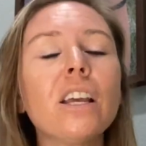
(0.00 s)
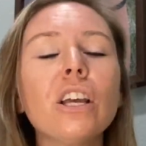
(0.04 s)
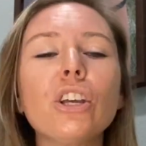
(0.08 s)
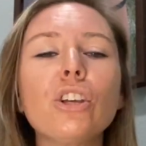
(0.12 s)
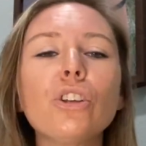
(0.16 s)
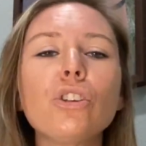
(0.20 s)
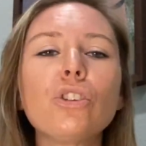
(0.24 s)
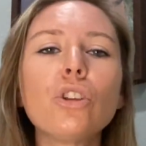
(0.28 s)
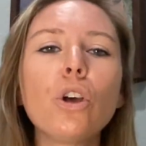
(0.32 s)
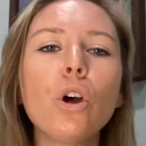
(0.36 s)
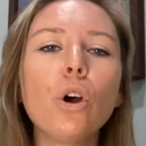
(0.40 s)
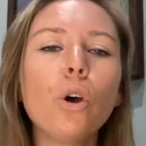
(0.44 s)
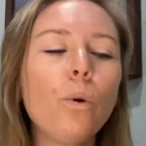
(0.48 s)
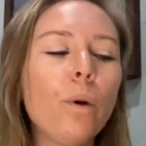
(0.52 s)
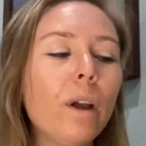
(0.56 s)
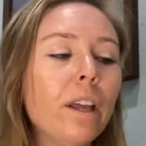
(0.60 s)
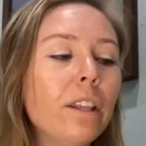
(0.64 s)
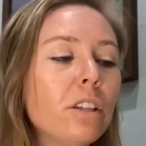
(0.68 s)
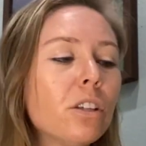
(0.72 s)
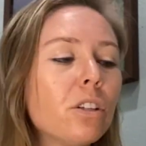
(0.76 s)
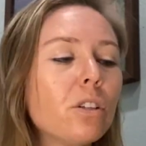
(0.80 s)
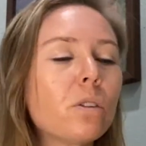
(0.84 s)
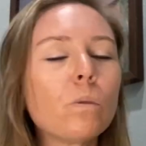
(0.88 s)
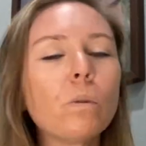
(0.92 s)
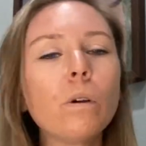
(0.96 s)
So in
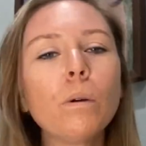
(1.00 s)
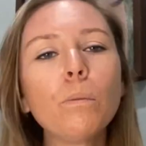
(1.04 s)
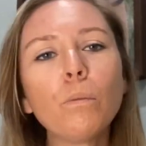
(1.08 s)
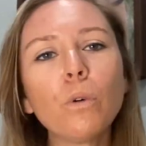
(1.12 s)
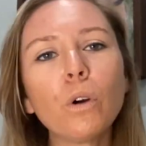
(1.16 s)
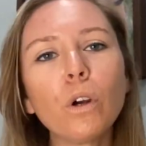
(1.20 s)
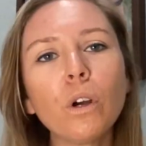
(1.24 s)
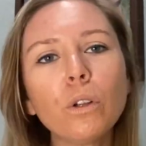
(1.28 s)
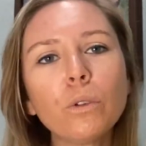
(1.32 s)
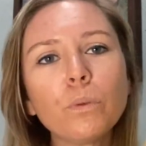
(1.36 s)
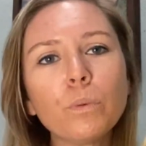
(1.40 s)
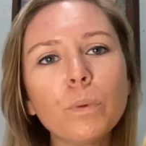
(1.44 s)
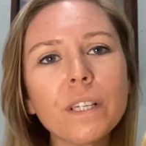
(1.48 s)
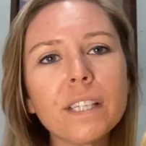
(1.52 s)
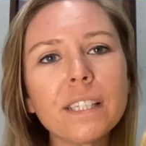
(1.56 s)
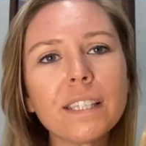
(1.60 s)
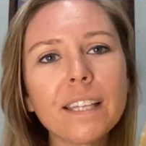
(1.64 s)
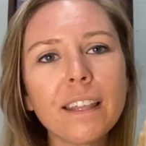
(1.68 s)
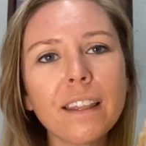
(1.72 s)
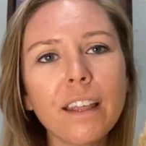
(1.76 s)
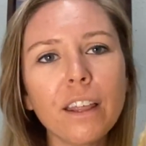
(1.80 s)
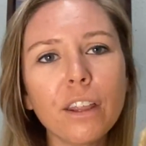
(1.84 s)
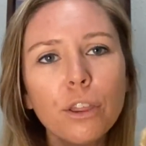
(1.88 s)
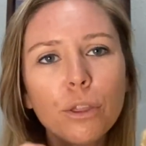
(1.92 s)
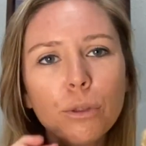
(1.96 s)
the swim world, we say
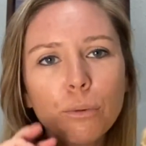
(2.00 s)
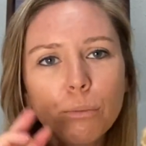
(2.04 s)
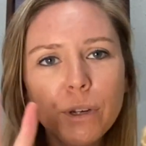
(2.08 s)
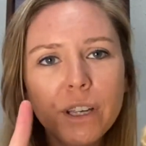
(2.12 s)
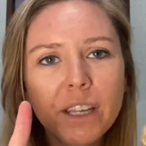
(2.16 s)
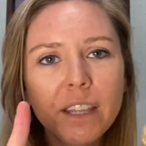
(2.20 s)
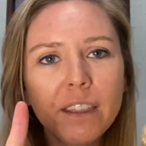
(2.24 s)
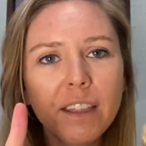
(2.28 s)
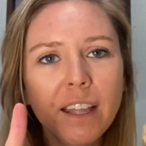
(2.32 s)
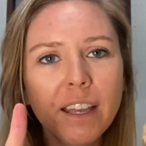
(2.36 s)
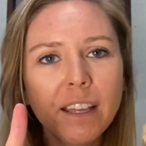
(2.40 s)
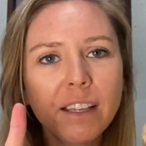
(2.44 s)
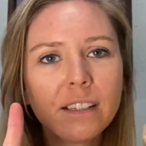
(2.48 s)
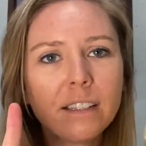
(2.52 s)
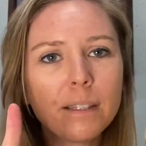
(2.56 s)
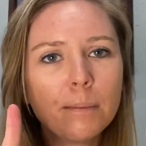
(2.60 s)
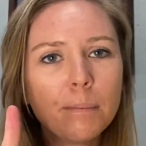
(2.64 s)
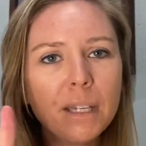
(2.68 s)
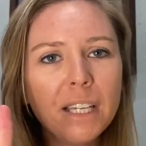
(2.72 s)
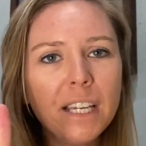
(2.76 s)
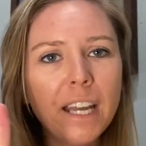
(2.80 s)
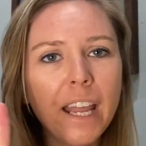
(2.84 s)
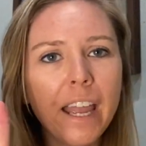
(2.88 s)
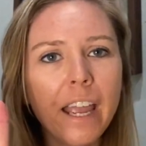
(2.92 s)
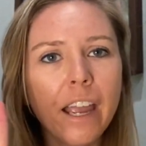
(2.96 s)
that 3 things
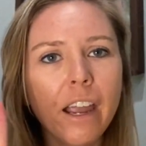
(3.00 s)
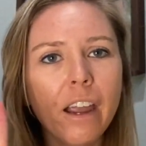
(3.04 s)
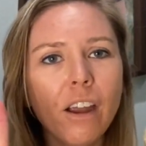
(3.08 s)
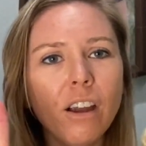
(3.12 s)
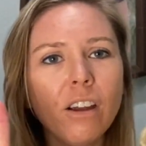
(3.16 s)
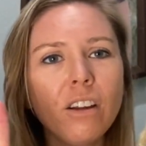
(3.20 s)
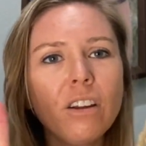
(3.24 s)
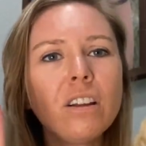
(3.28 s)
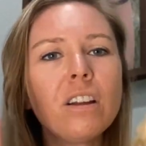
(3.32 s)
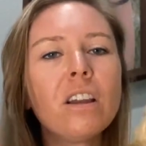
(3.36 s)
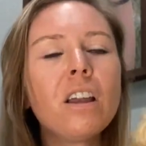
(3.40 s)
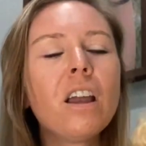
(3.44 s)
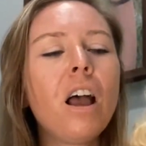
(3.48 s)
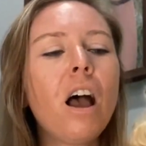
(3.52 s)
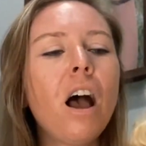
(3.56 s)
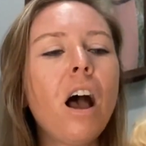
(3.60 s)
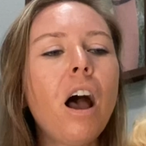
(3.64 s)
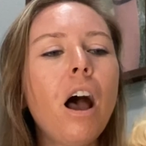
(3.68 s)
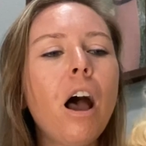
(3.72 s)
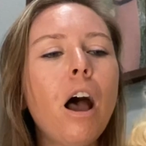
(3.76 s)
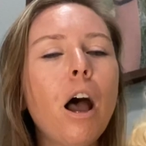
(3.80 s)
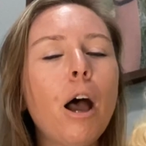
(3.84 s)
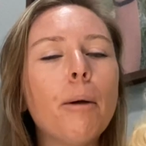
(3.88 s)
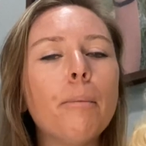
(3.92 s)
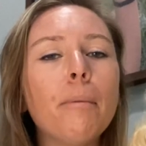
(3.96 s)
mean air.
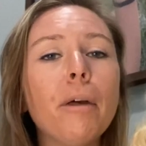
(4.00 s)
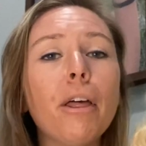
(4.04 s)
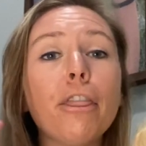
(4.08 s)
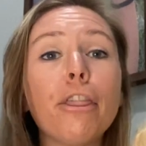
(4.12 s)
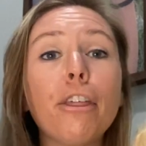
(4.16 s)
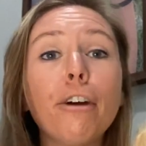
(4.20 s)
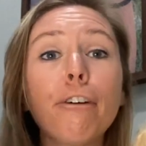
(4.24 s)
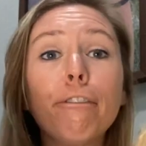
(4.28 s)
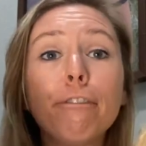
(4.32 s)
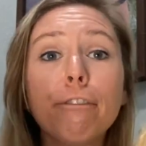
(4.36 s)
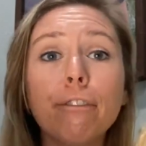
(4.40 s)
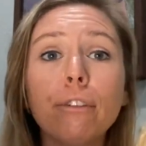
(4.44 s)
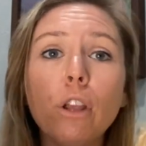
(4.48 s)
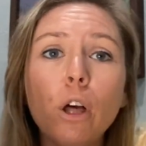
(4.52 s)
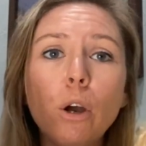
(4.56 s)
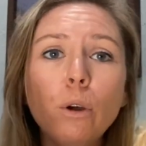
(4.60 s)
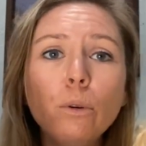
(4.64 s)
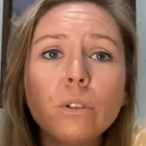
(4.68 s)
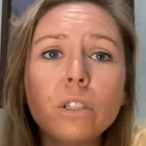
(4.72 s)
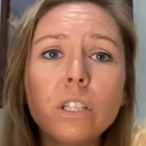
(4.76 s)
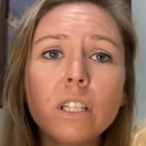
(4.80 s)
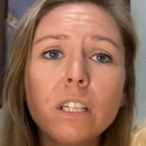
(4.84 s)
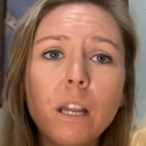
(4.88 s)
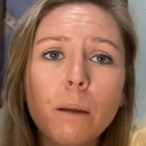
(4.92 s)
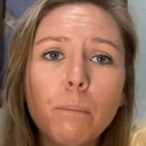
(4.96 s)
The
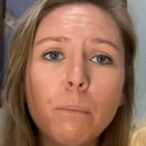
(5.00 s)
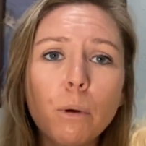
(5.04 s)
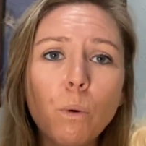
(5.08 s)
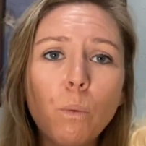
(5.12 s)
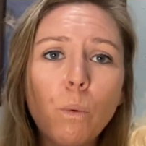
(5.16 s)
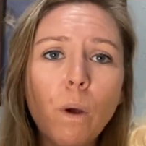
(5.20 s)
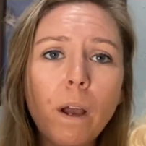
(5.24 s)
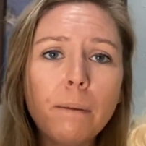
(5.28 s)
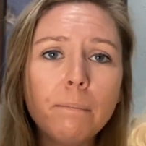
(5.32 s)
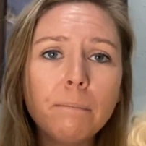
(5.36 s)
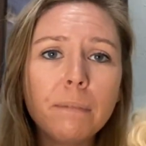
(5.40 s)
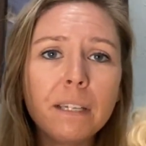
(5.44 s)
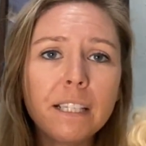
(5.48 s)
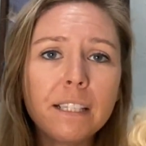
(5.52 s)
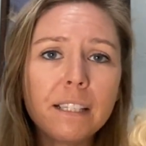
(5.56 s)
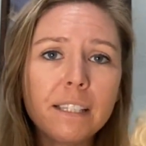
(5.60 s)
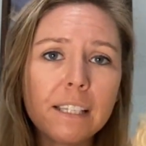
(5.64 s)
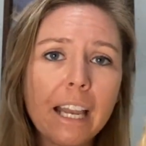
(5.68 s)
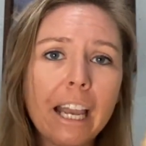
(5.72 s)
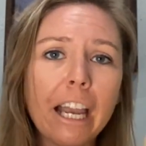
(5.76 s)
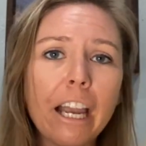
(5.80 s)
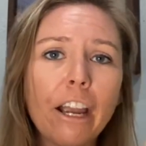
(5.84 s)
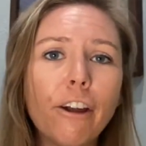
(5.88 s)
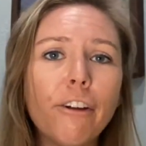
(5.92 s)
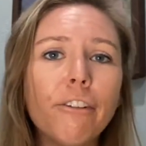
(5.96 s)
float, number 1, means
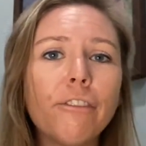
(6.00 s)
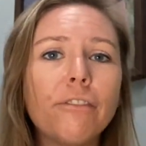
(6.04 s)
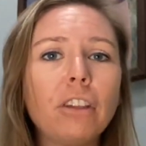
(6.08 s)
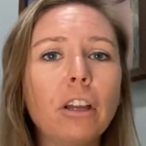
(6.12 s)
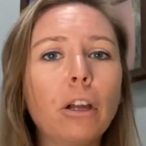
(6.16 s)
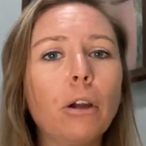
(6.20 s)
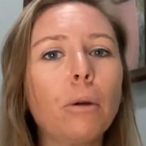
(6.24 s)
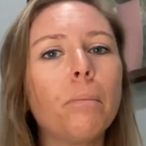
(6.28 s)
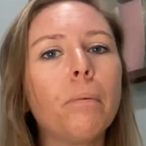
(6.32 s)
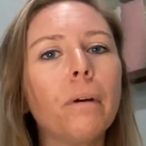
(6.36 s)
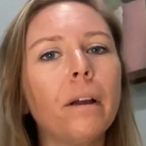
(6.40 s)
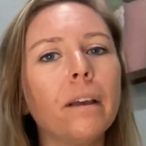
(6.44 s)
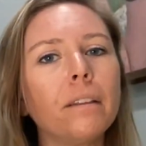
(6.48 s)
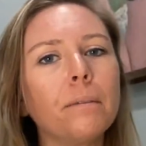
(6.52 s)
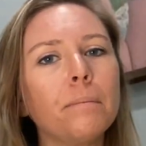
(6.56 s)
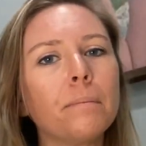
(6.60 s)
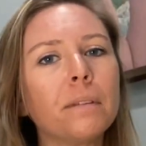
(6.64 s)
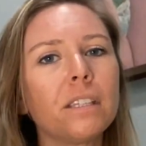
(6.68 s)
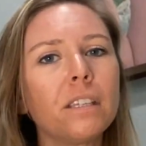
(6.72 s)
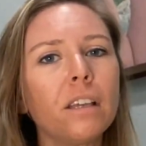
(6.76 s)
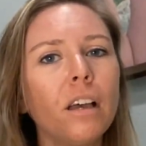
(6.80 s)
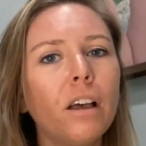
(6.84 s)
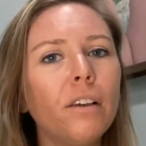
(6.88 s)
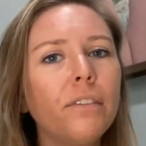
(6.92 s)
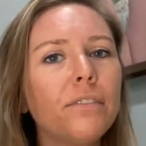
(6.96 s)
air. If they're by
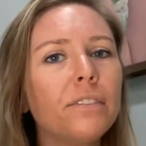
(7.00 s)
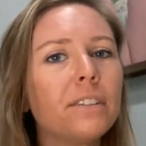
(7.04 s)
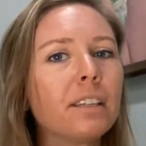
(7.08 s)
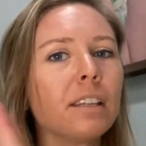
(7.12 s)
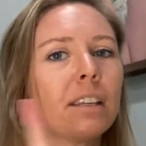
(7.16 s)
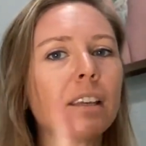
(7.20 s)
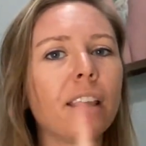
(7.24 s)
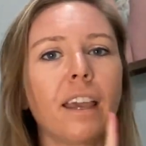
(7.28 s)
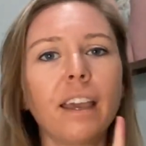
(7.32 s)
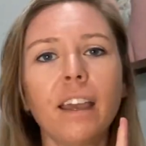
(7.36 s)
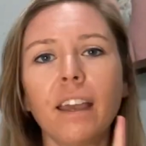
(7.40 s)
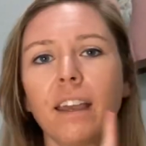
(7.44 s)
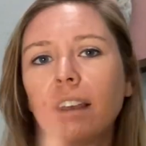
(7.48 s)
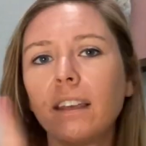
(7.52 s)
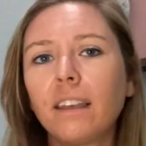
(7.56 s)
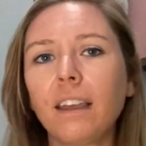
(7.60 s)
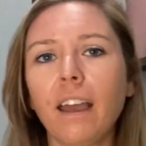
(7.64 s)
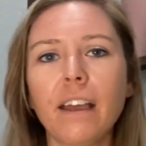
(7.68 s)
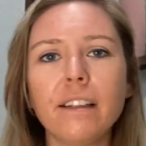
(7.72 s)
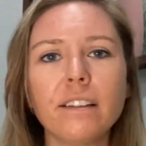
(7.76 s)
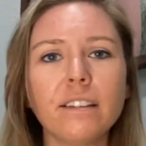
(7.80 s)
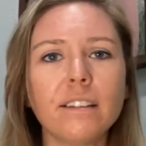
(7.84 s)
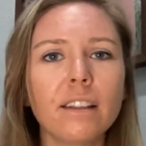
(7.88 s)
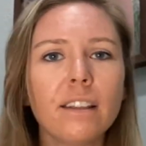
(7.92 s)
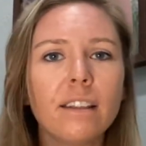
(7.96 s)
themselves and can't
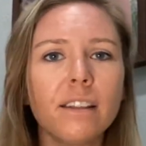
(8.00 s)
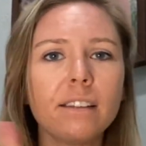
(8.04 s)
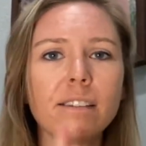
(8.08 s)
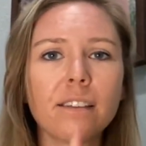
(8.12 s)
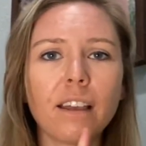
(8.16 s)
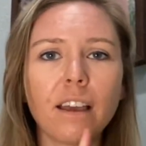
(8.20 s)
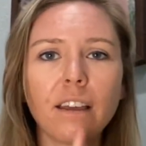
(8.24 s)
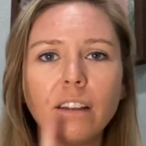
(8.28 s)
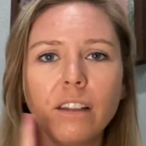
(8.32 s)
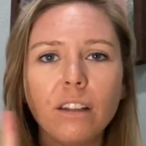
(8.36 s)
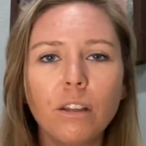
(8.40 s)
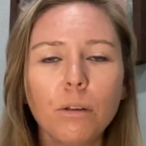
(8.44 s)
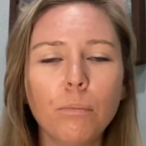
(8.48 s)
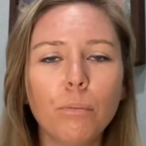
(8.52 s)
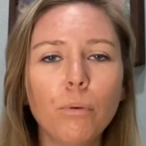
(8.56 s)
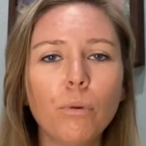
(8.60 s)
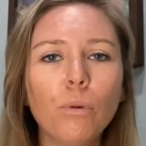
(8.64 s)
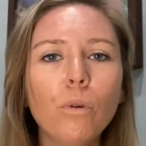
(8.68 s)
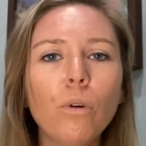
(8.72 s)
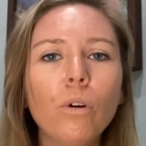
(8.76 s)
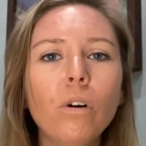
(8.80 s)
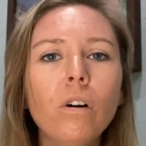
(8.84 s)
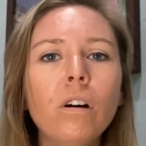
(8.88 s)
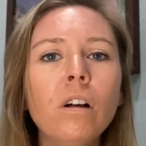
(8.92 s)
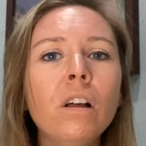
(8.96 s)
get to the side of the
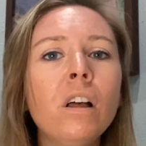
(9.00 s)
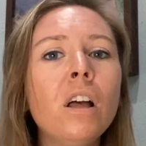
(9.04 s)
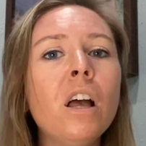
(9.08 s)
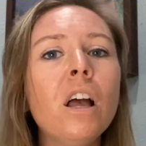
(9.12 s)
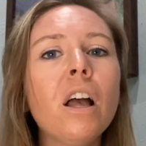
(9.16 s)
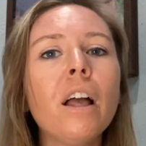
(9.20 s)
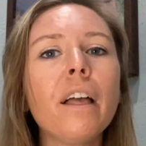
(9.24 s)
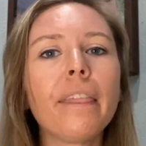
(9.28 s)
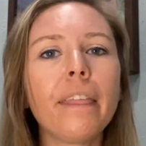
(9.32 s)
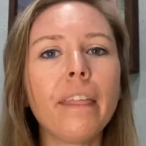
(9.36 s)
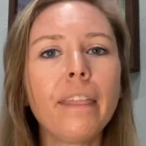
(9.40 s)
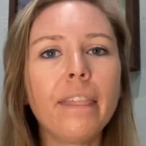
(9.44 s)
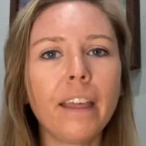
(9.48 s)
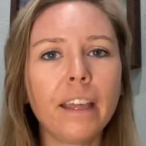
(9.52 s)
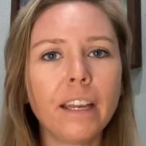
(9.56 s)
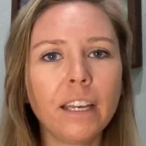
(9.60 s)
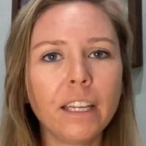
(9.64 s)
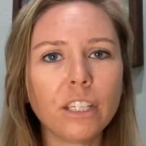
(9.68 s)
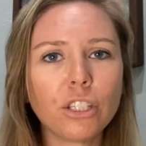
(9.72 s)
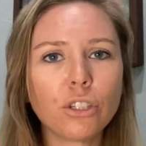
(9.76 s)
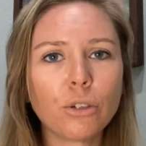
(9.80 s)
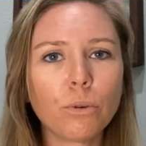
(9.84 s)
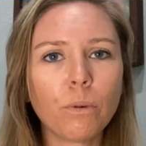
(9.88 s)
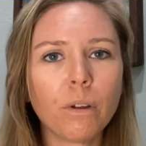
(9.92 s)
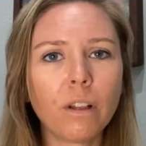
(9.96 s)
pool, then they
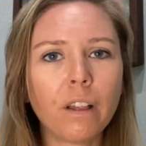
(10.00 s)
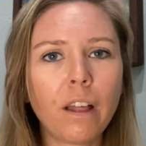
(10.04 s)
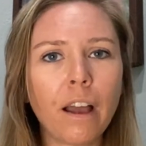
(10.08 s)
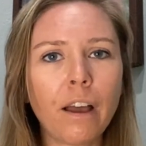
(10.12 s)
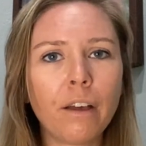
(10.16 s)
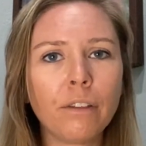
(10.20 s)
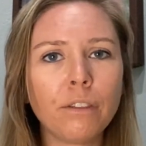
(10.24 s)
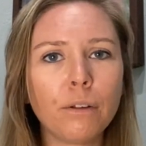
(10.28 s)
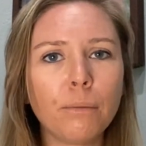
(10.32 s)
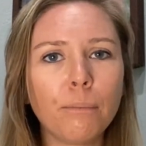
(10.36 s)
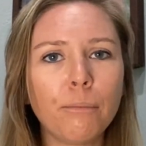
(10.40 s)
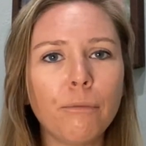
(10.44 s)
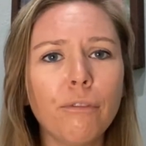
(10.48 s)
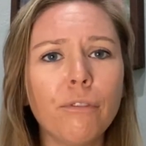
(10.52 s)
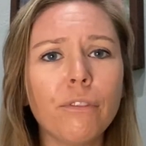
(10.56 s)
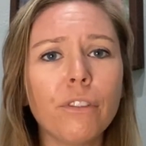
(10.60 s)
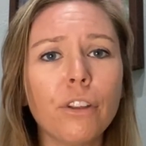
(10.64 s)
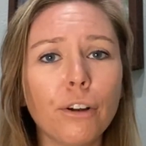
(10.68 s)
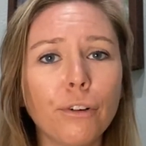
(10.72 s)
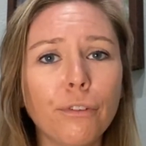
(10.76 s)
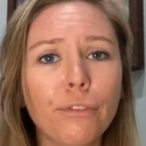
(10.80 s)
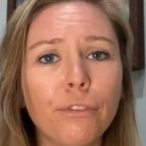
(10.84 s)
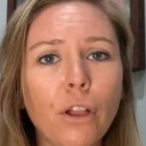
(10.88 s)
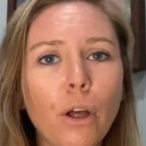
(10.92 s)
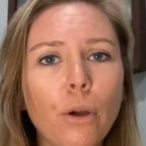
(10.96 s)
need to rely on
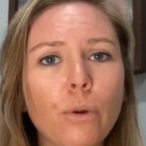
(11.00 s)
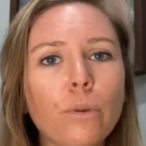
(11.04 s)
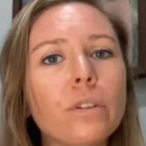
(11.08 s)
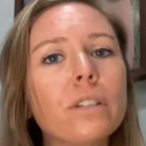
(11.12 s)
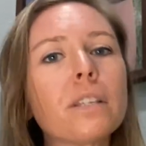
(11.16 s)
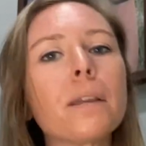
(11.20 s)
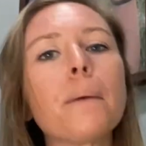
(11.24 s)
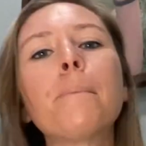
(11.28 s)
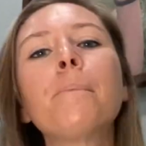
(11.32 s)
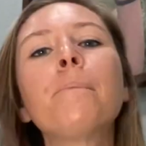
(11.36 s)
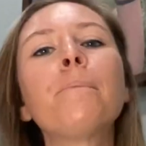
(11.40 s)
their float.